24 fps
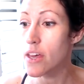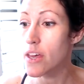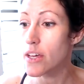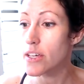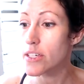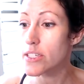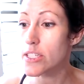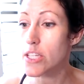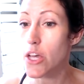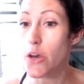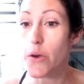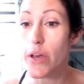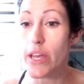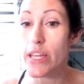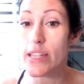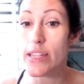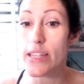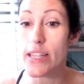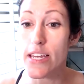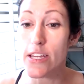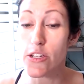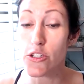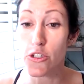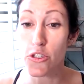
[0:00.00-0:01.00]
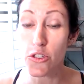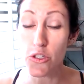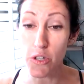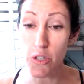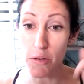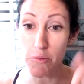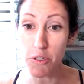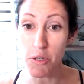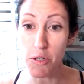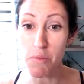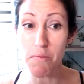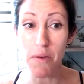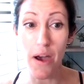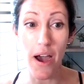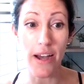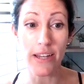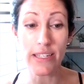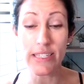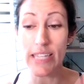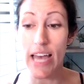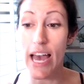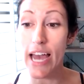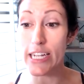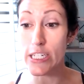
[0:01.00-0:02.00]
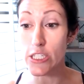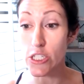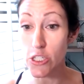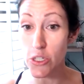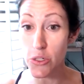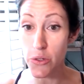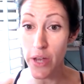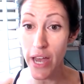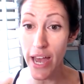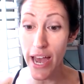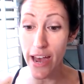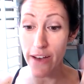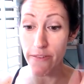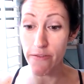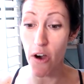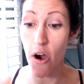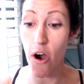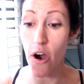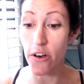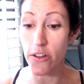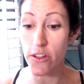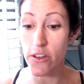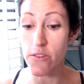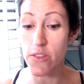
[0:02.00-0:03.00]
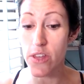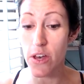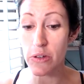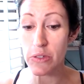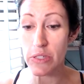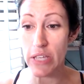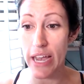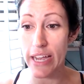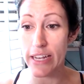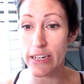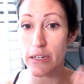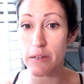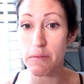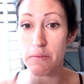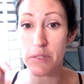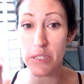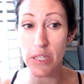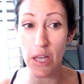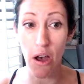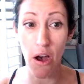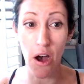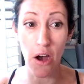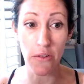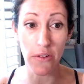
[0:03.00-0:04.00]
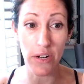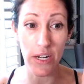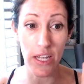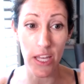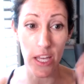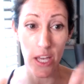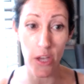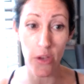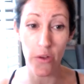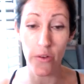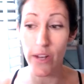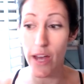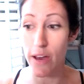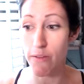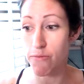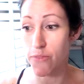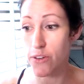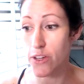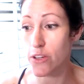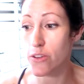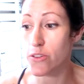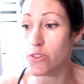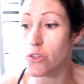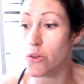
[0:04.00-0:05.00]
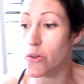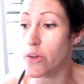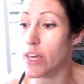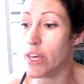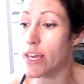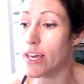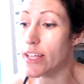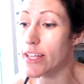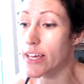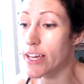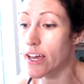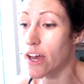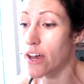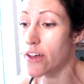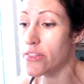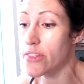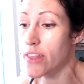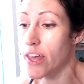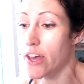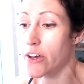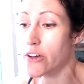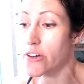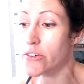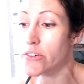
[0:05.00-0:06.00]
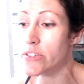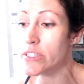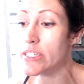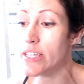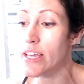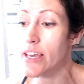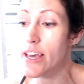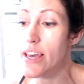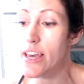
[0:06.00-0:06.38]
So in the description box, I do have all of those items already queued up for you. So you can click on those.